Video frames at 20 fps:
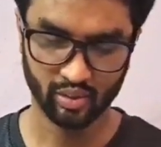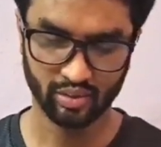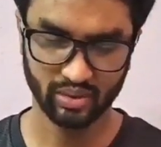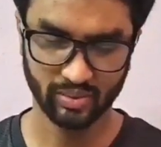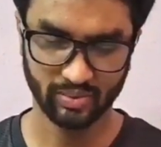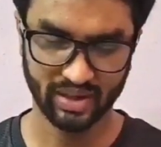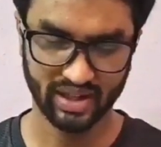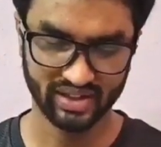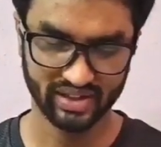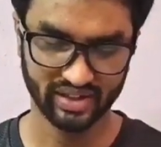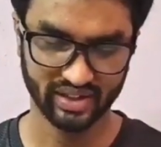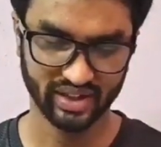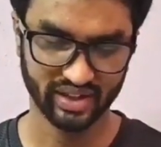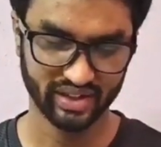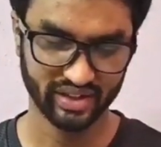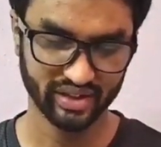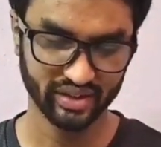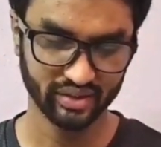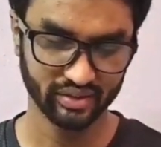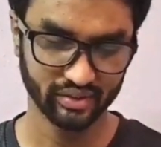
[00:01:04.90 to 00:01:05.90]
remove the
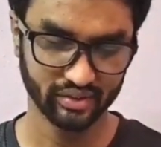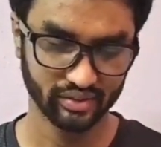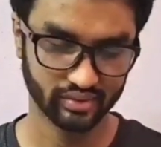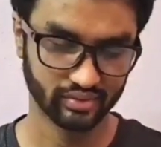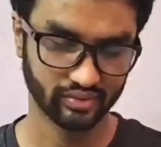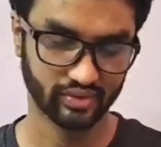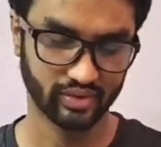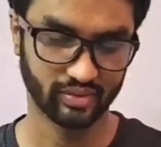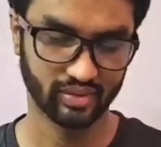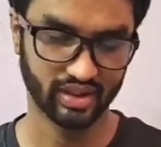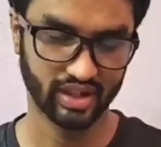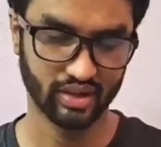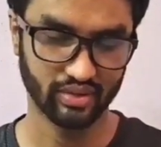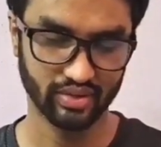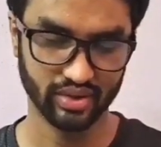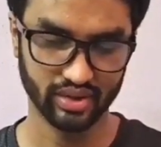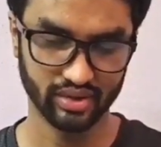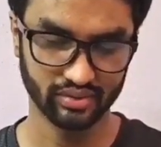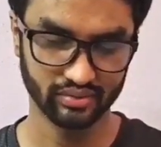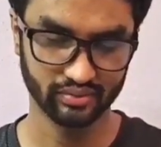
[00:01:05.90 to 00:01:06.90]
plastication from the
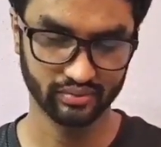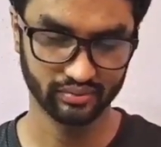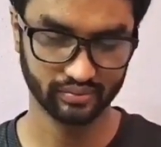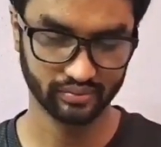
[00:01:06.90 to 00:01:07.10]
router